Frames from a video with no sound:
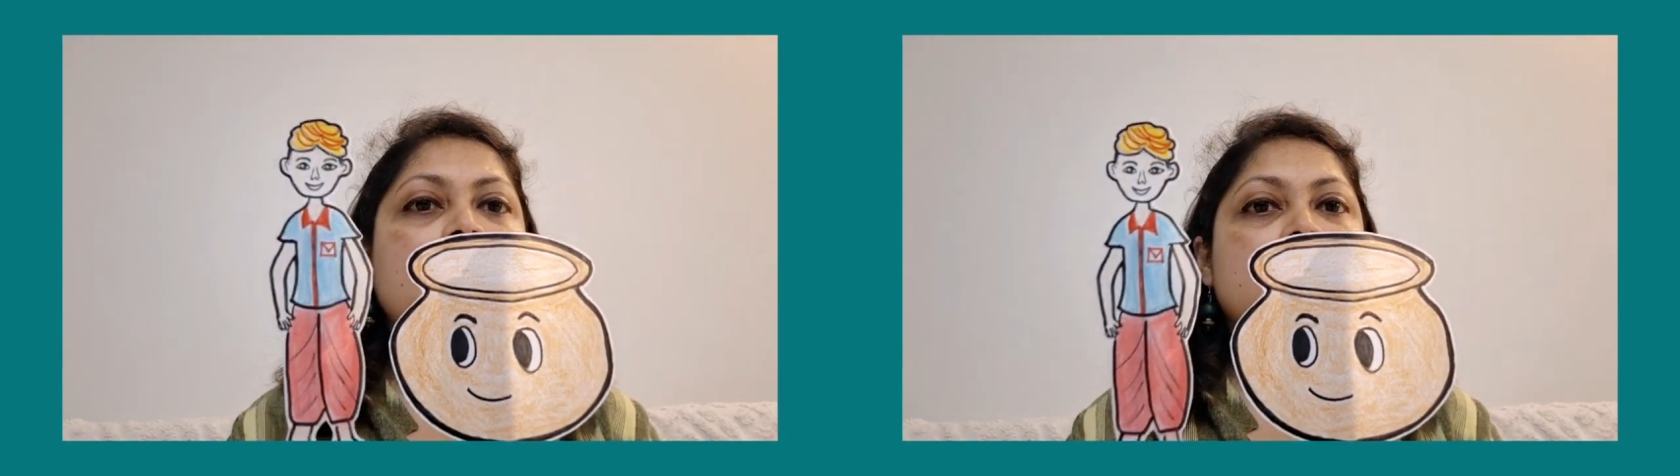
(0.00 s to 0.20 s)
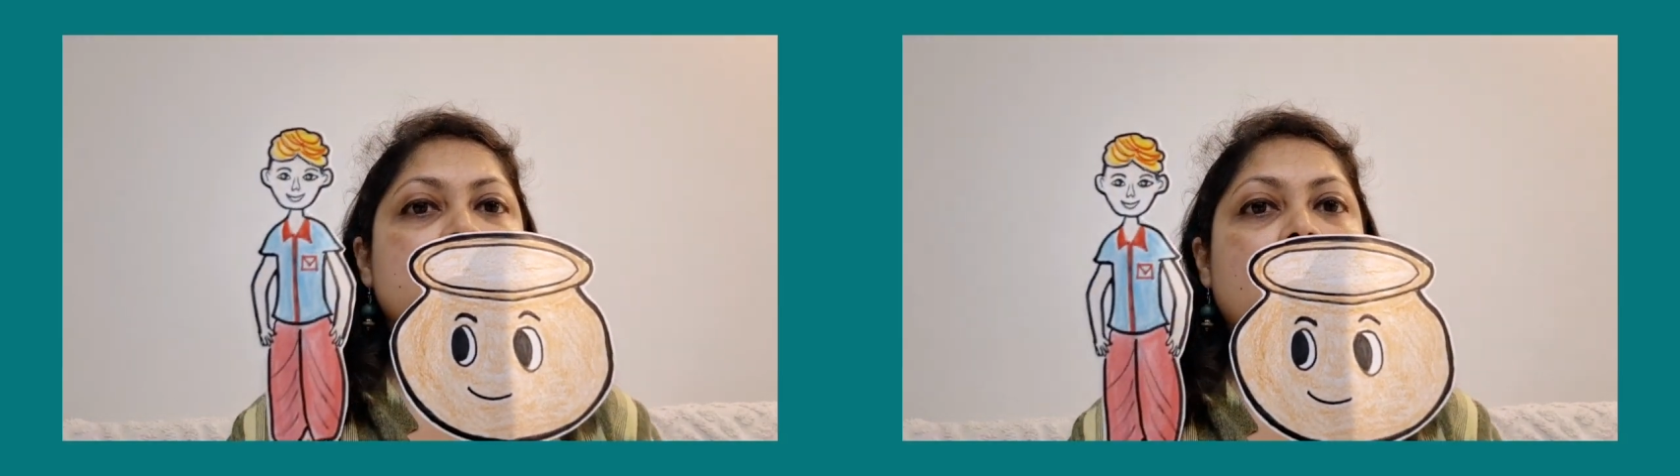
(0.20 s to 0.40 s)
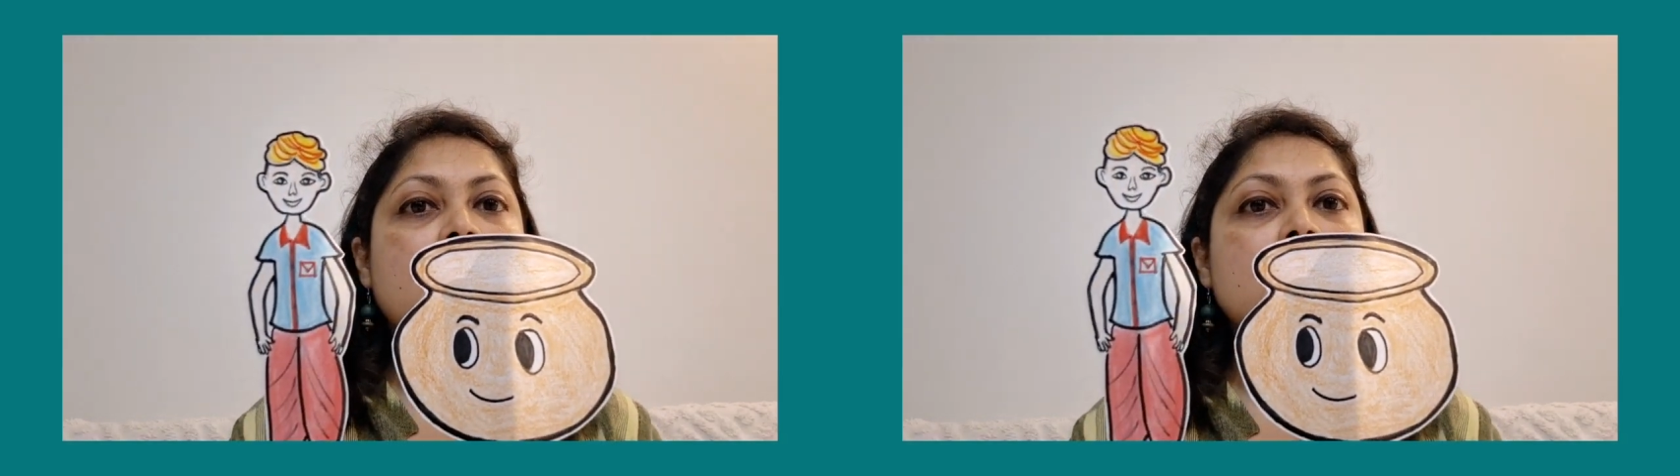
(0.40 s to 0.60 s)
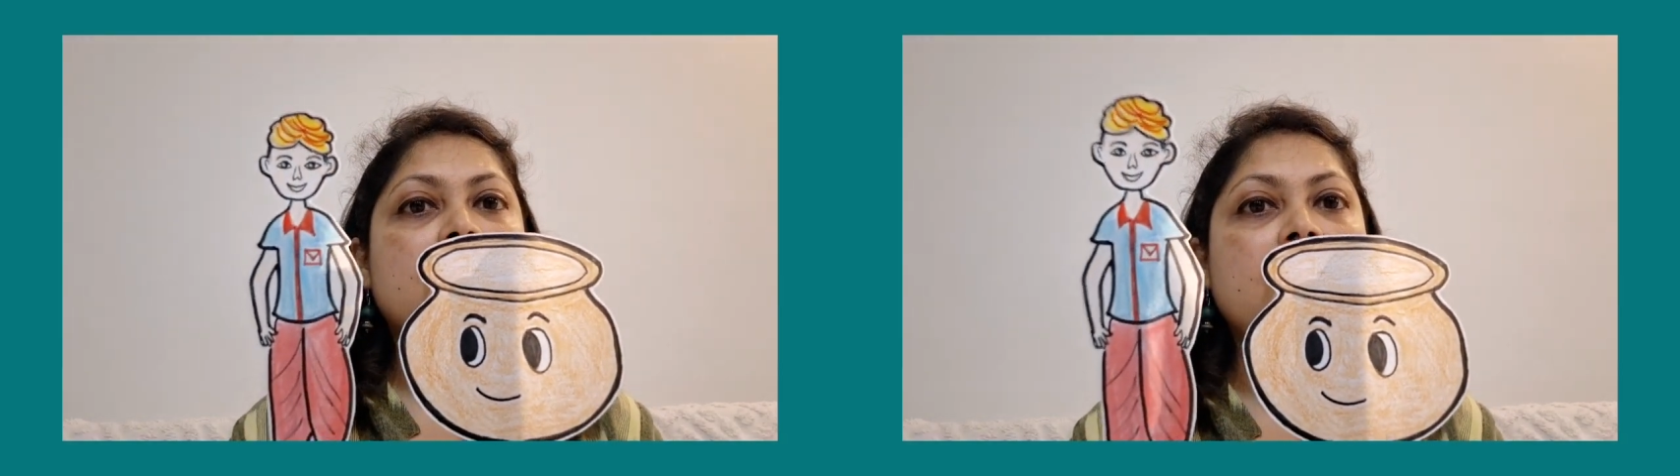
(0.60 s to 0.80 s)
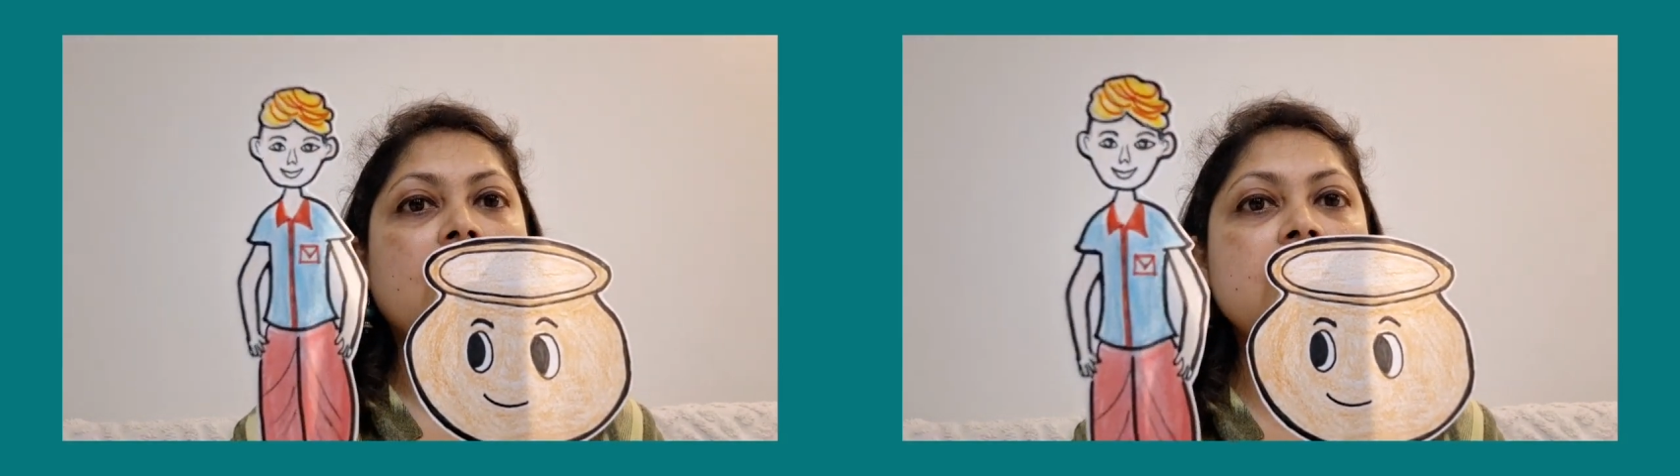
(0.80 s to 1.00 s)
Now
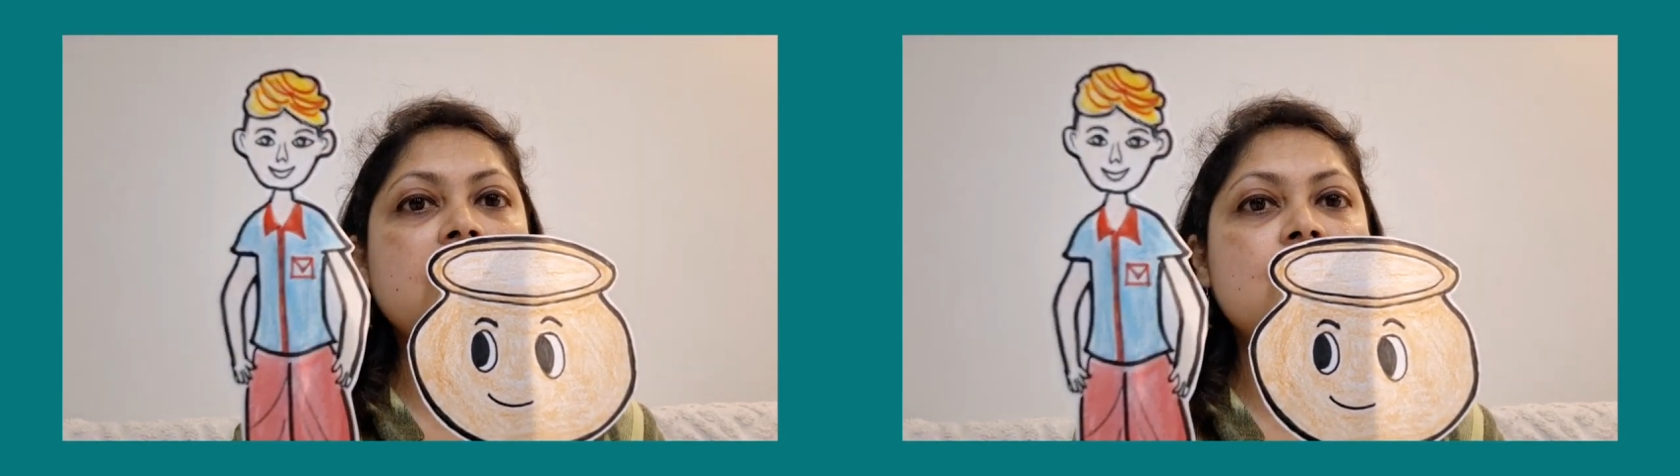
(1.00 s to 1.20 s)
then he